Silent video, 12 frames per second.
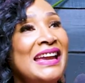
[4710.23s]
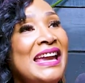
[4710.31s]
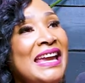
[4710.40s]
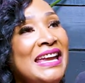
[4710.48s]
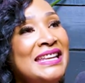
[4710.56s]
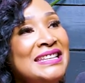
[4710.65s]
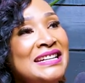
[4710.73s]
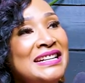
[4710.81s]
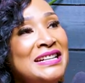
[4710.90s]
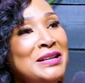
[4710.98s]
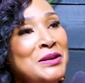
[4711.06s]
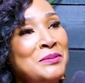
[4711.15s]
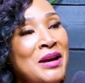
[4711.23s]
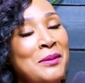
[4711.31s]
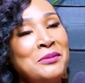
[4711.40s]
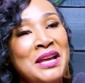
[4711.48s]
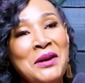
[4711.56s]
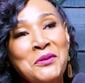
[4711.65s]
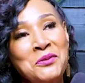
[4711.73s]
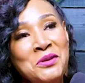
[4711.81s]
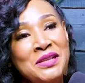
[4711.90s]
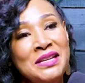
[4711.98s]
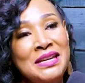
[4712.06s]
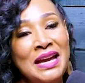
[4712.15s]
And um, I'm not
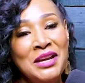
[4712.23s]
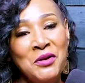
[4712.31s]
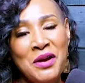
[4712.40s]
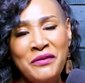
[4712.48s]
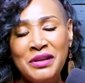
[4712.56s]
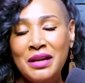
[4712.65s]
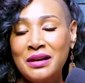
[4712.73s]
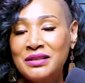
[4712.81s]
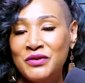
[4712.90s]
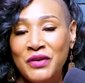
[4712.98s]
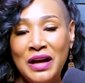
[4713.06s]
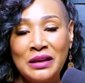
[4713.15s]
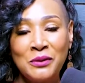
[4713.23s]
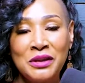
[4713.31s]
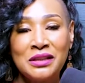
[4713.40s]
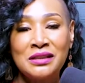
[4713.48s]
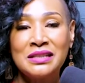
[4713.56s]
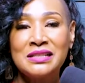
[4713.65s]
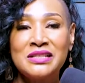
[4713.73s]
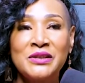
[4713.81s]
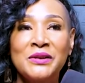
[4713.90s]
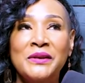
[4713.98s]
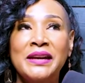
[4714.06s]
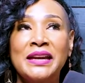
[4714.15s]
really, I don't have a large following on
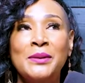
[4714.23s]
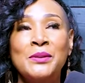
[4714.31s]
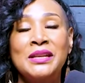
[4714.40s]
Instagram,